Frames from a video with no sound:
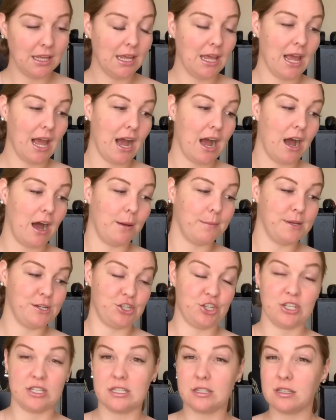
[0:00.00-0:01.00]
And
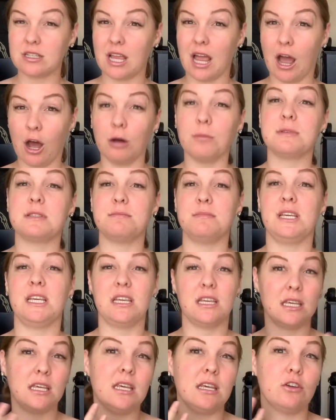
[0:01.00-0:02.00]
just helps me
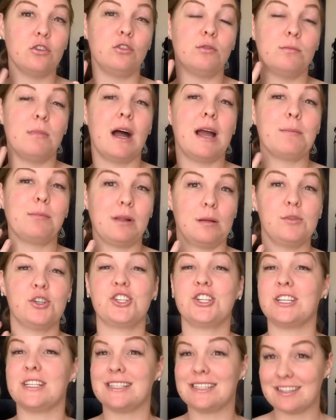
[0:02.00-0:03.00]
heal my
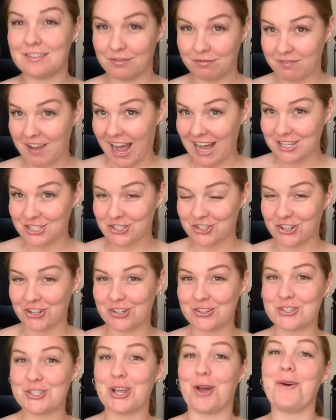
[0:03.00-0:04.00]
blemishes faster.
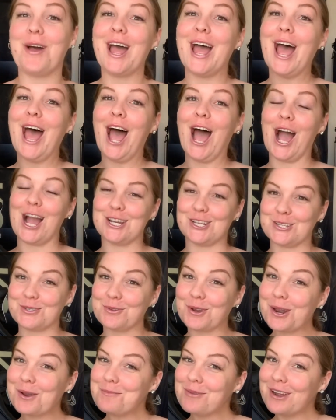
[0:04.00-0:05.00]
So I just
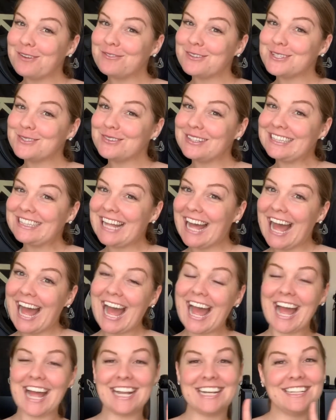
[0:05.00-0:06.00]
wanted to preface with
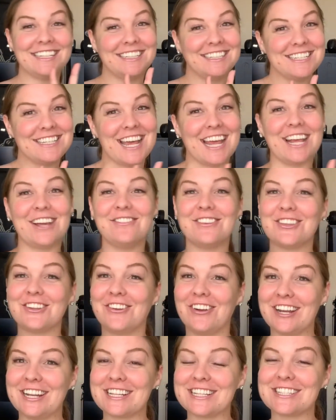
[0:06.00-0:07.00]
that. Take it with a
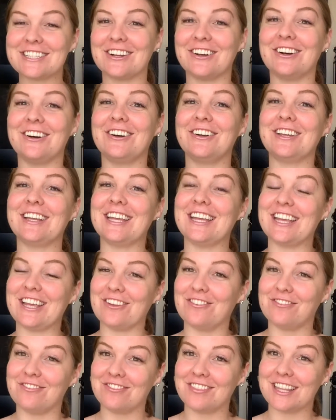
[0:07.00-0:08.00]
grain of salt. If
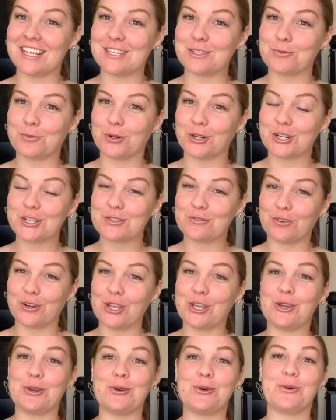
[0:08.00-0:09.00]
this works for
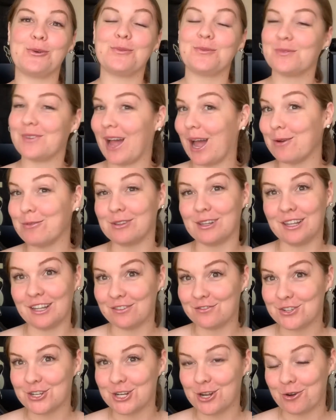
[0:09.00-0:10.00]
you, I would
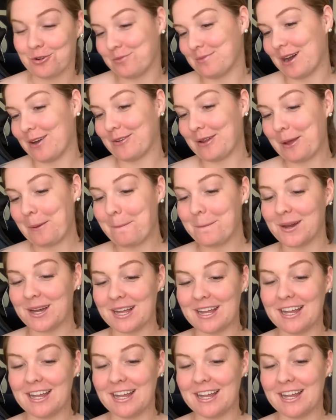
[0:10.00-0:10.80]
love to know about it, but